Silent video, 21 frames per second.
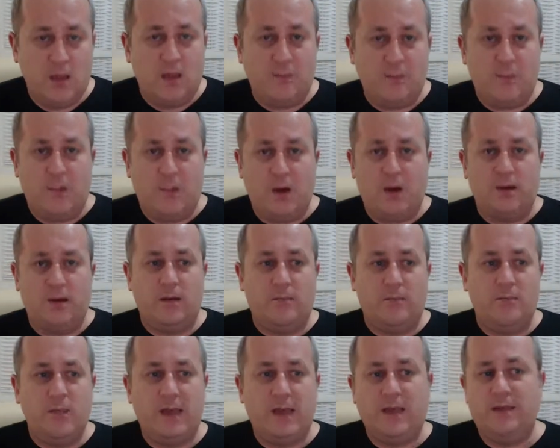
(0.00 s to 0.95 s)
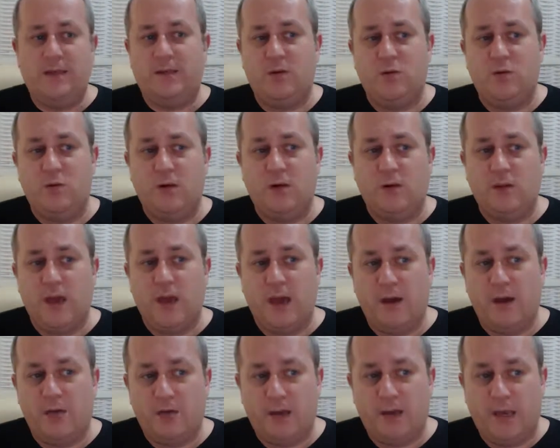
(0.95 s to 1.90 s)
but may still go
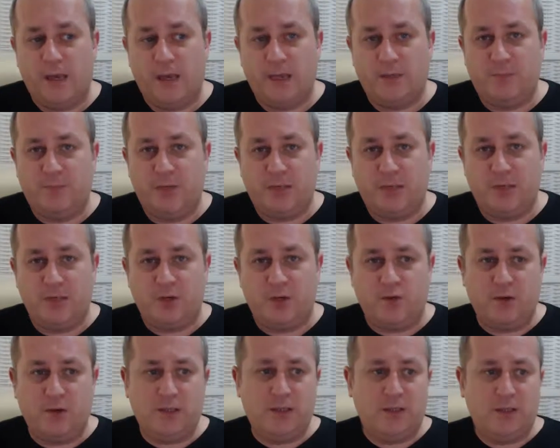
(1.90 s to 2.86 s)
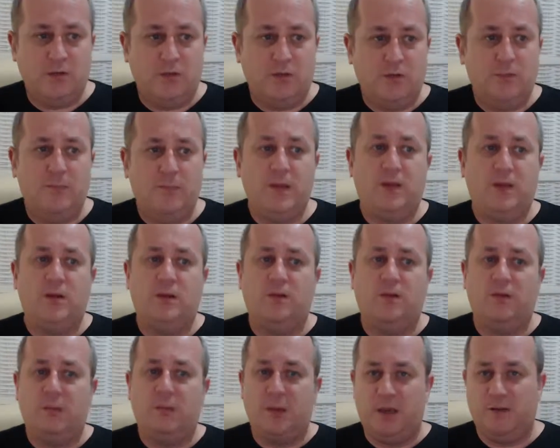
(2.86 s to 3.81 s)
down as business critical because of
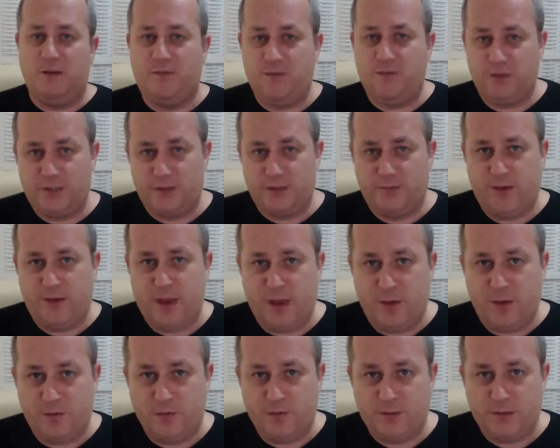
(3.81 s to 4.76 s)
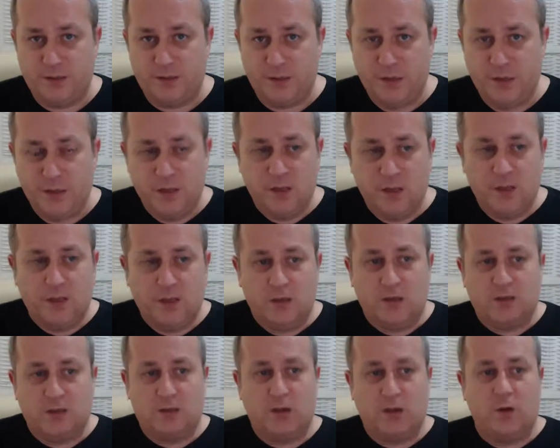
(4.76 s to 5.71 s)
it being front of house.
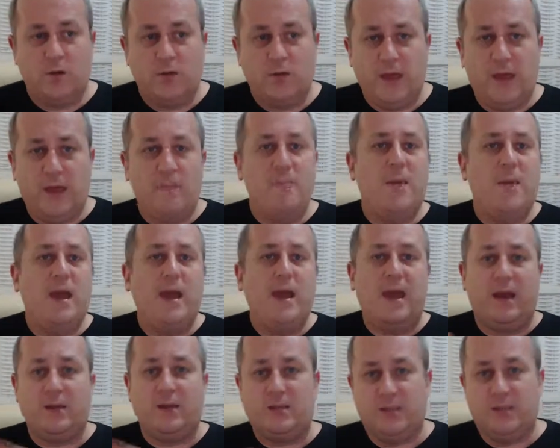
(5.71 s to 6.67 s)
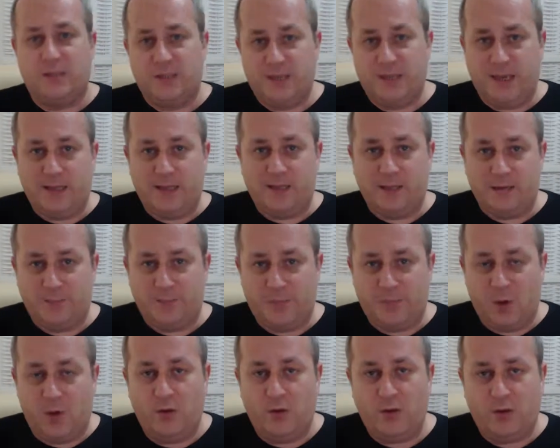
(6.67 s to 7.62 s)
So that may actually sit
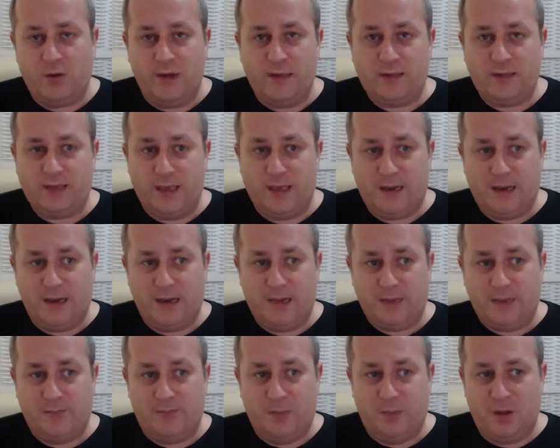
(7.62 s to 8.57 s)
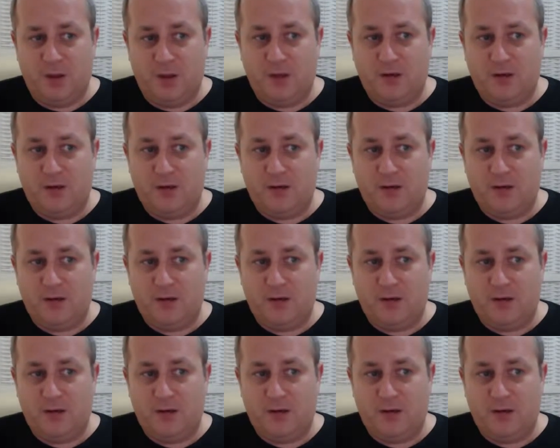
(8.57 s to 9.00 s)
on your asset list, but